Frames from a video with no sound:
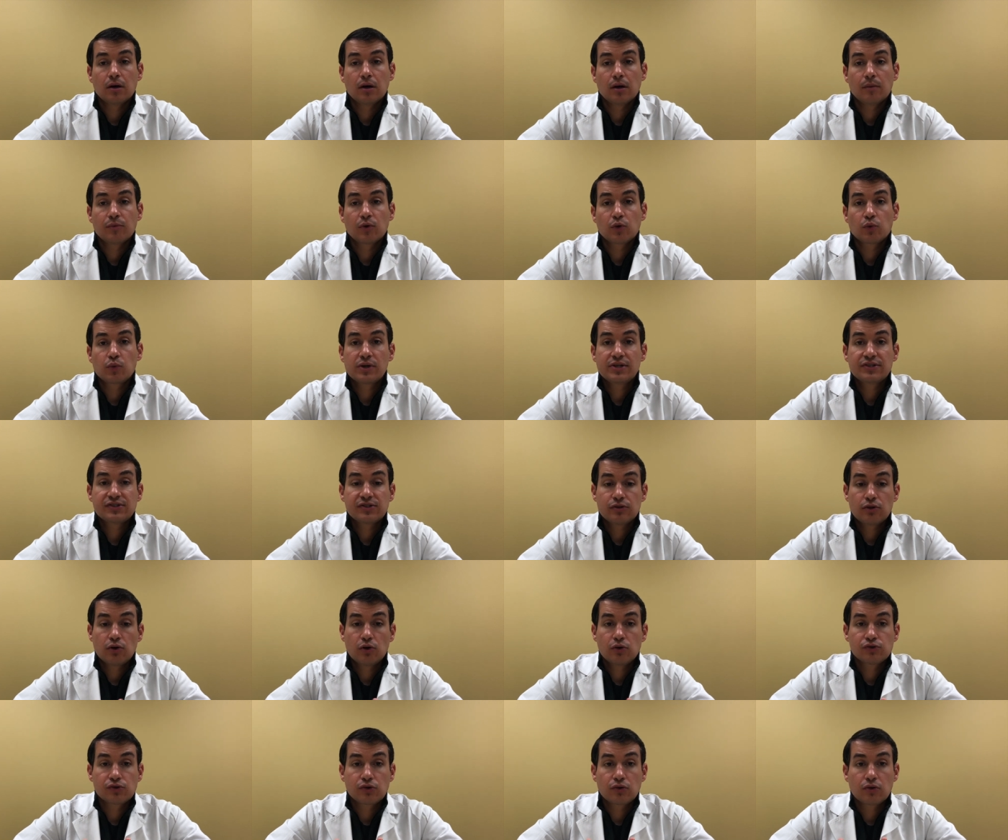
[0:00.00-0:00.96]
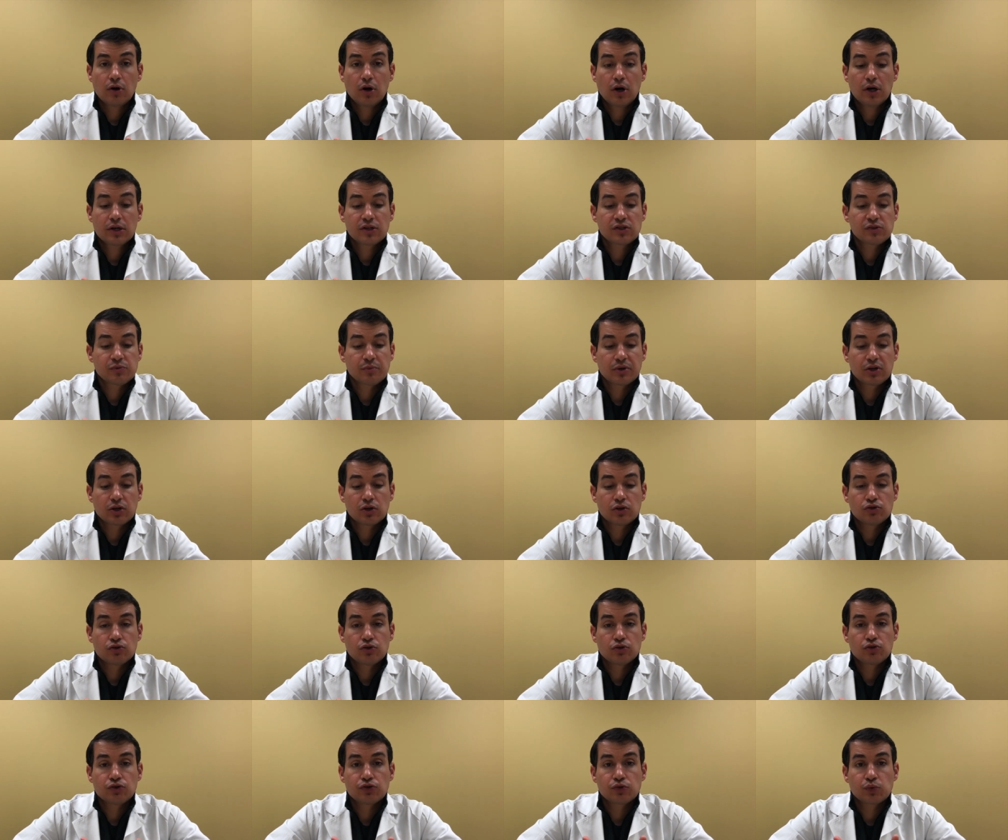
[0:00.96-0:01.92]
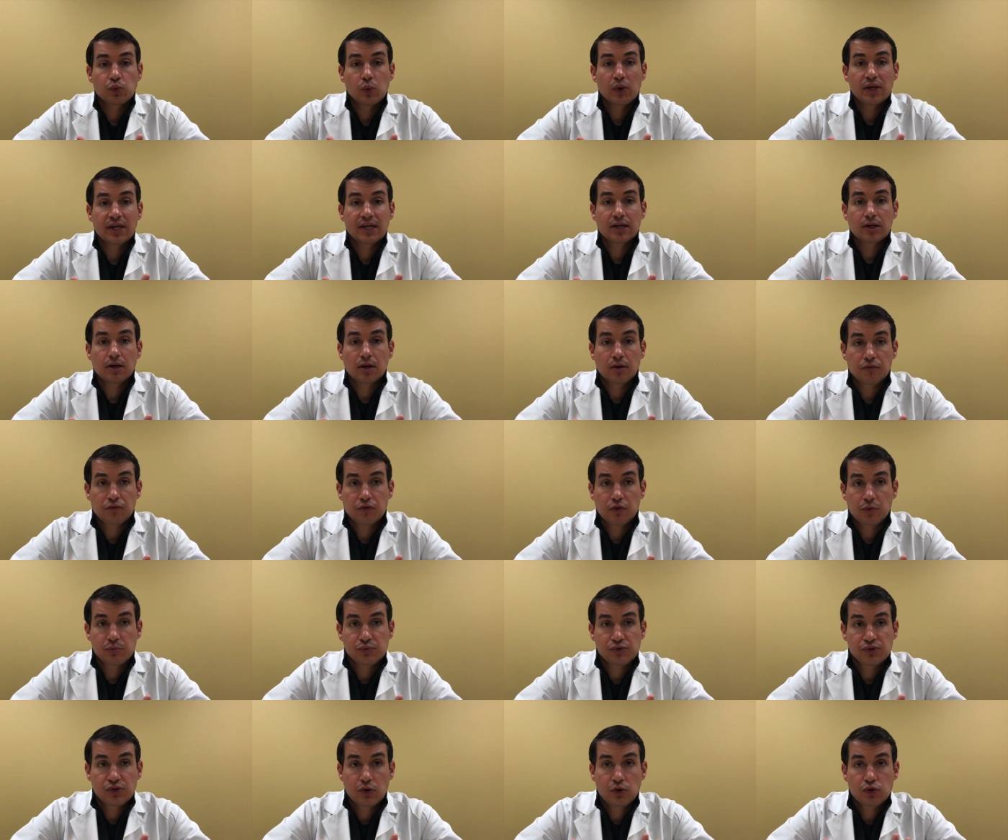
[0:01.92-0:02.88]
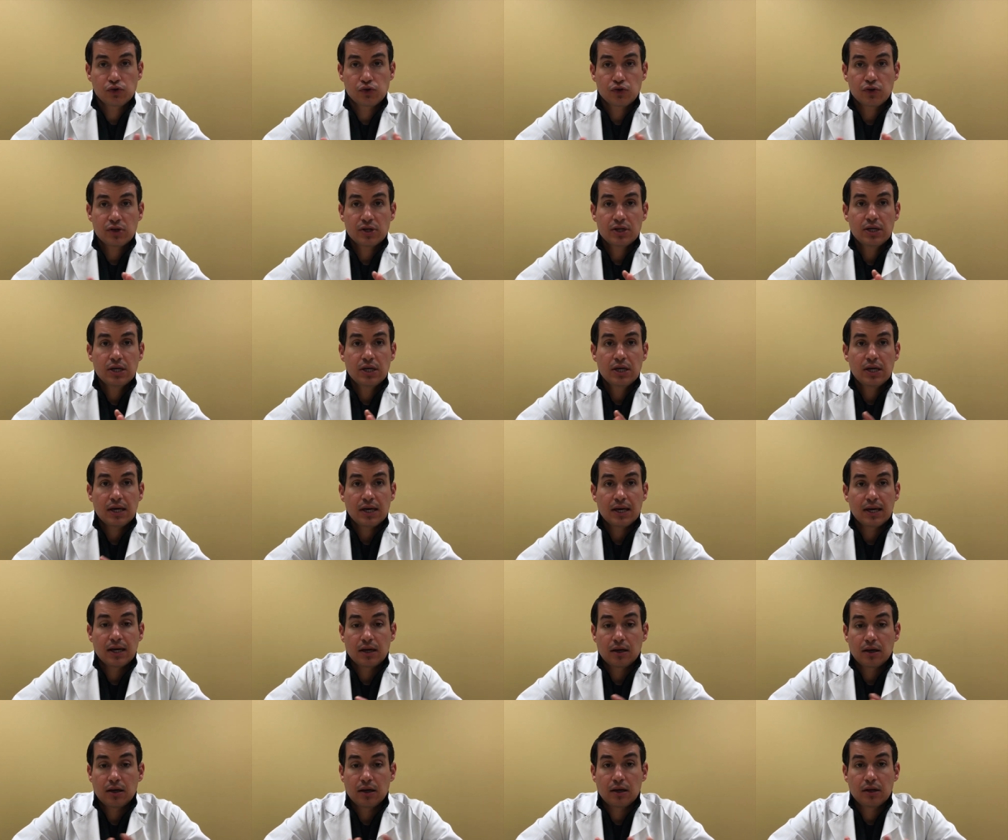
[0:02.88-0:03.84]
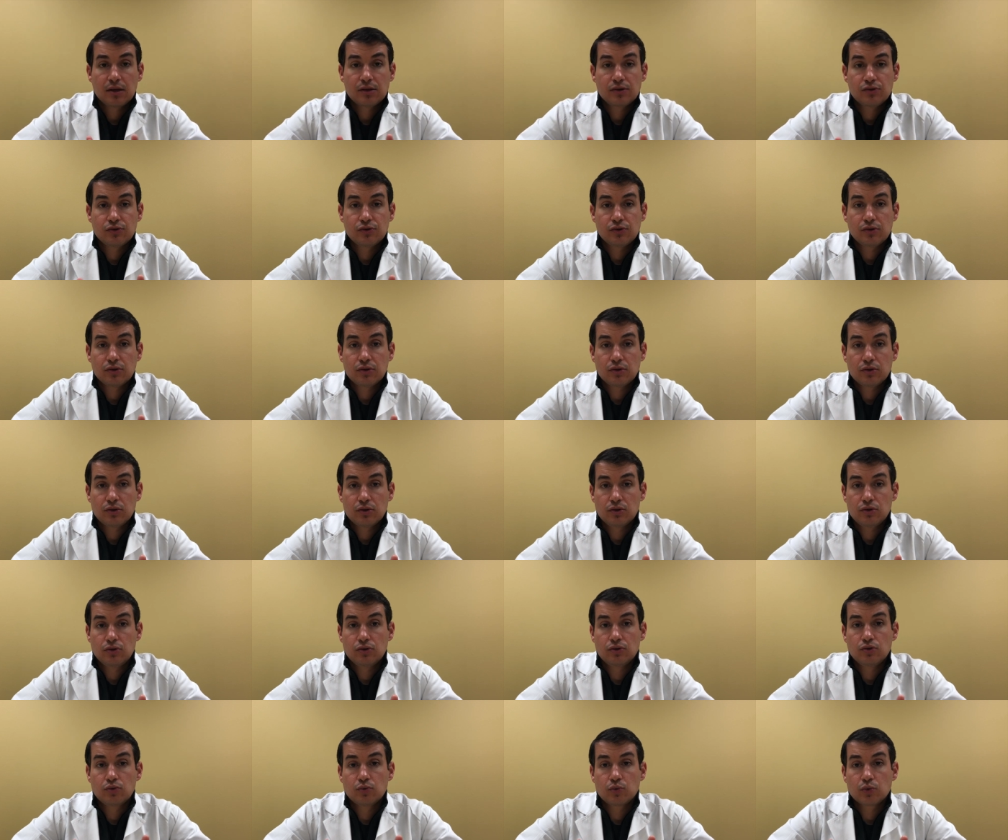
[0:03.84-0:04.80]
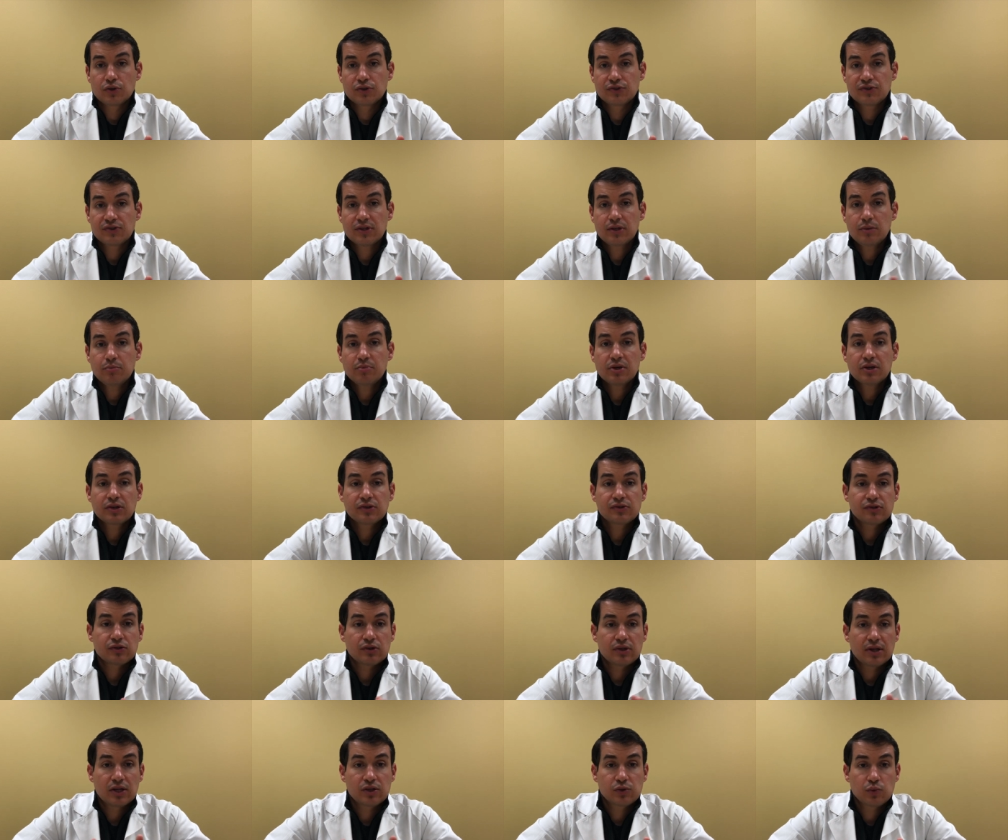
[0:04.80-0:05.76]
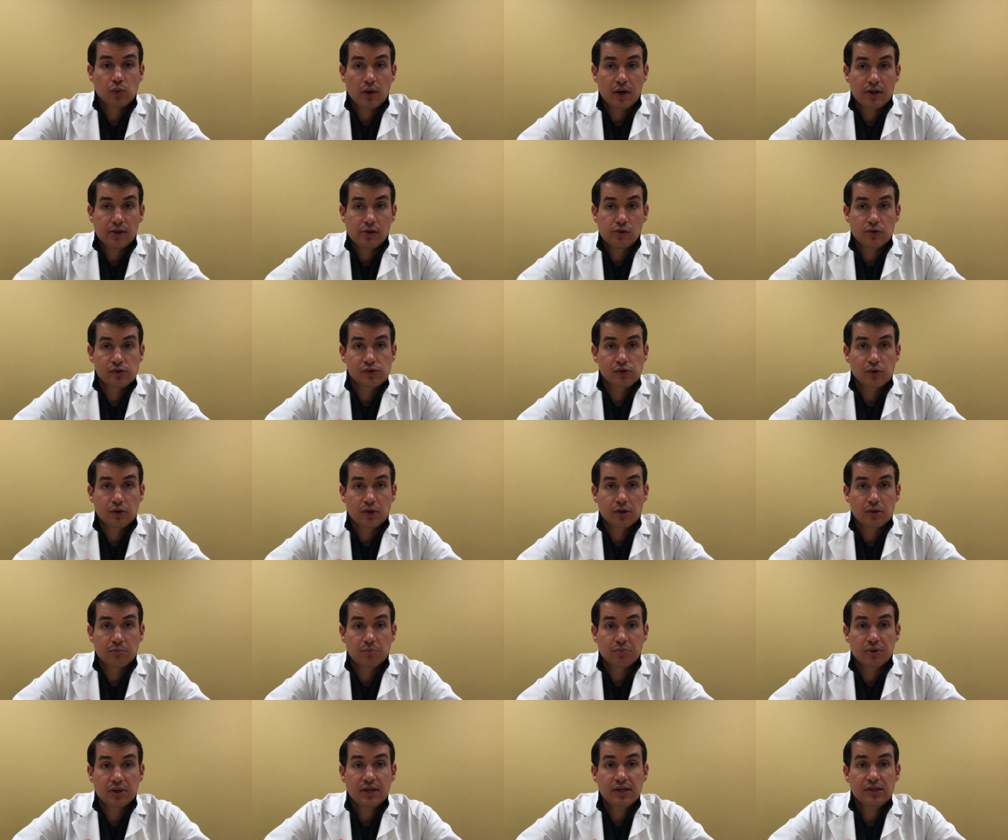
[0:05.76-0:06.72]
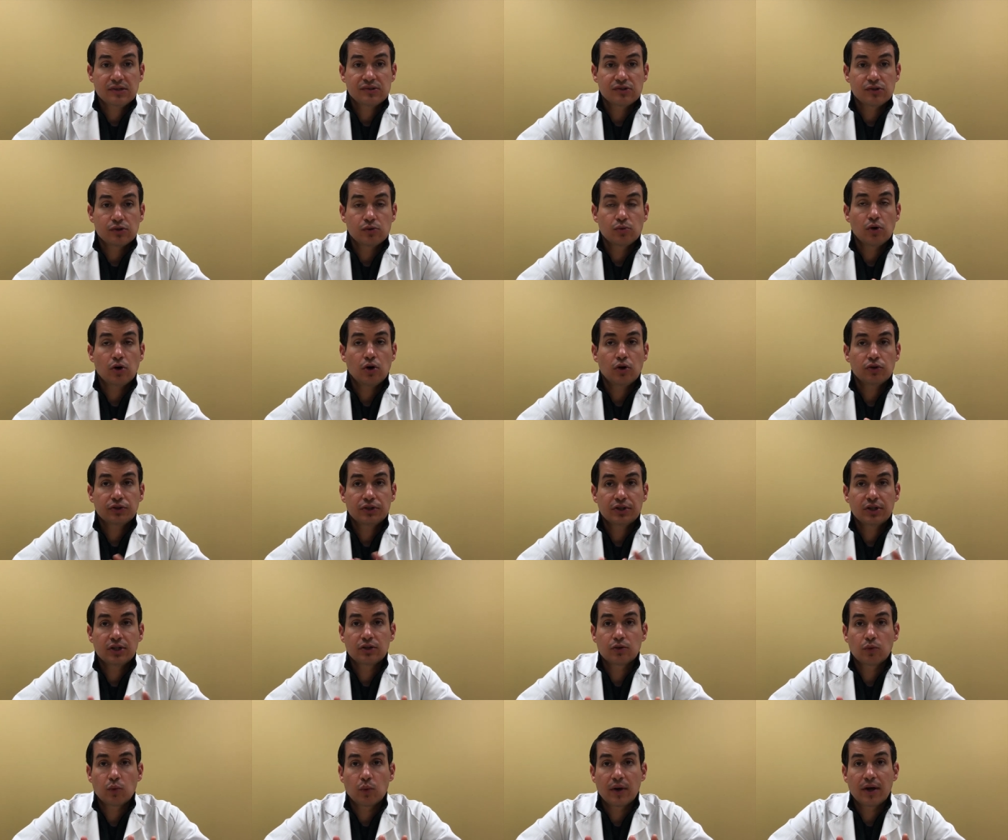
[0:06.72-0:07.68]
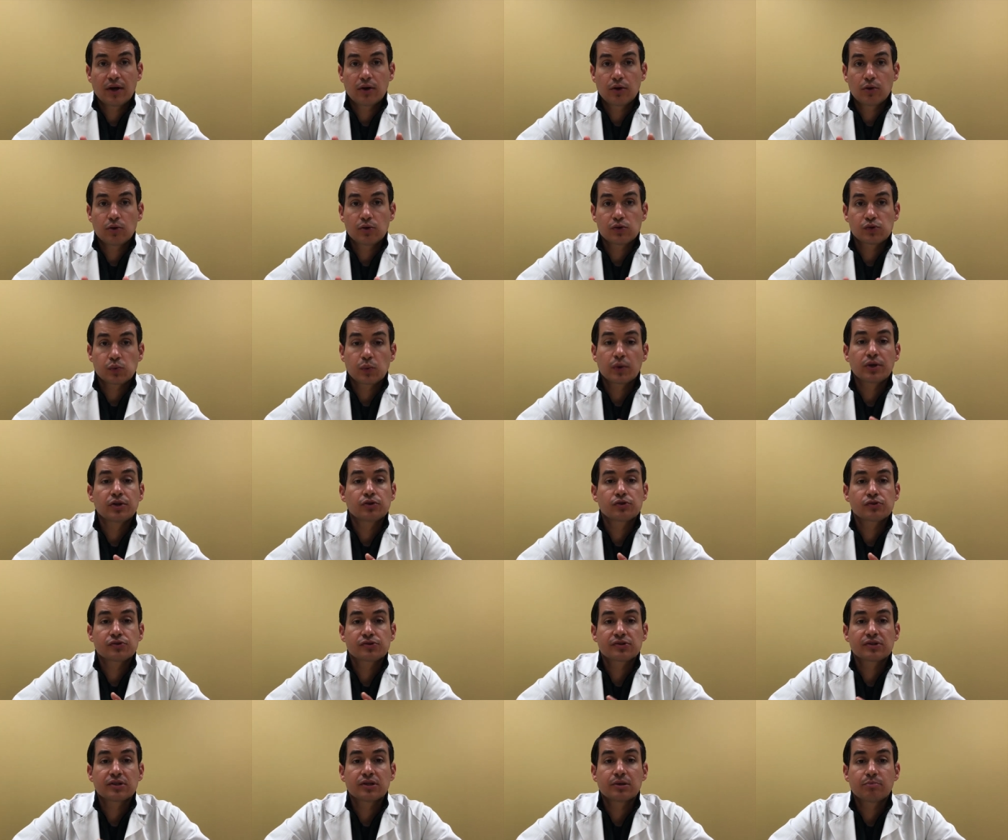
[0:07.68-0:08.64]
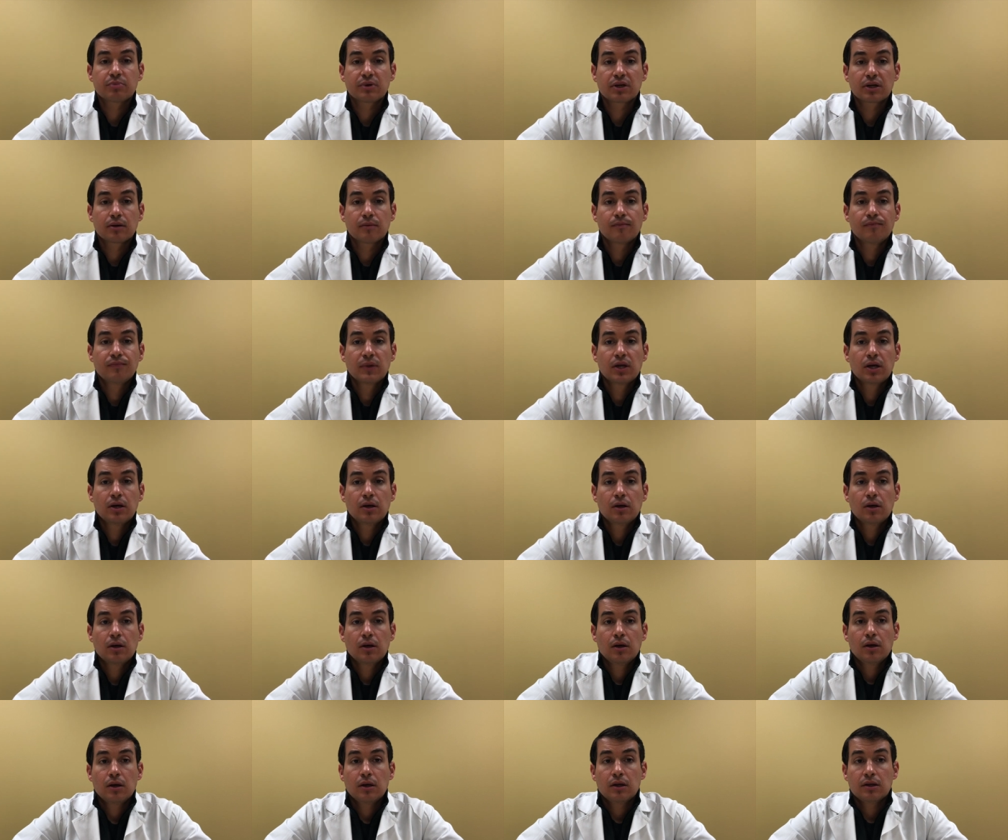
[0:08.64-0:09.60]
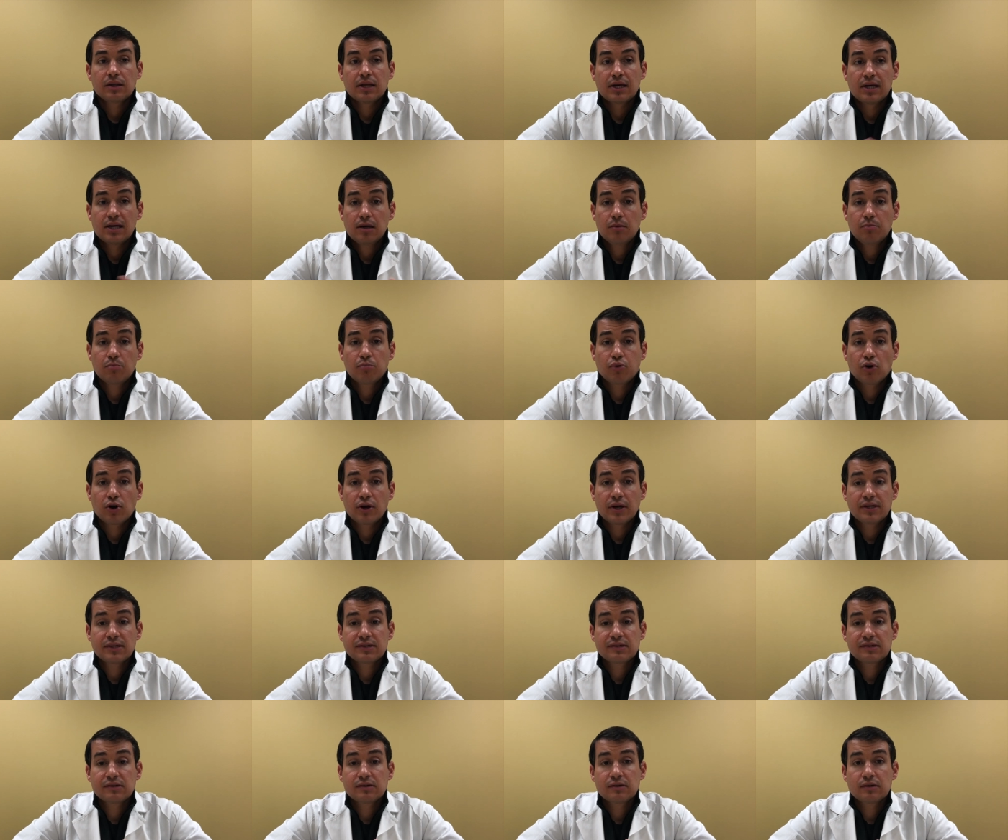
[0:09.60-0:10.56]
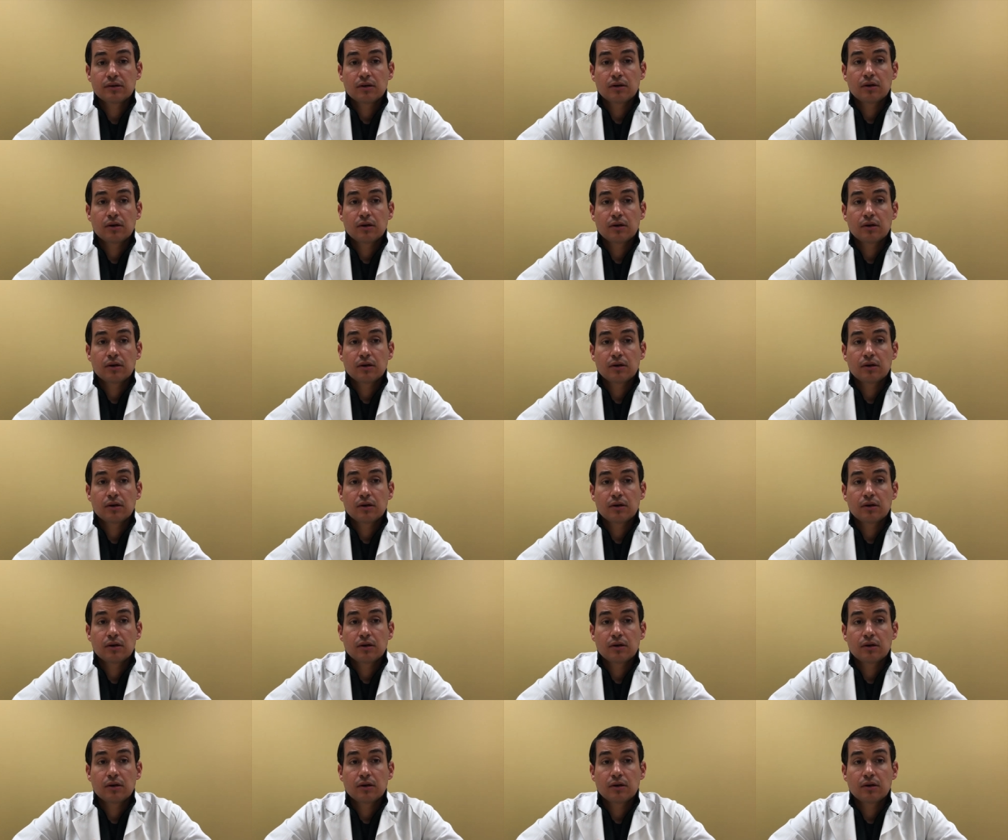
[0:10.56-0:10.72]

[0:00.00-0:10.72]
The reason those are on is because you're just waking up from surgery and you were sleeping, so that's why those are in place. You only need to wear those when you're sleeping. The hip brace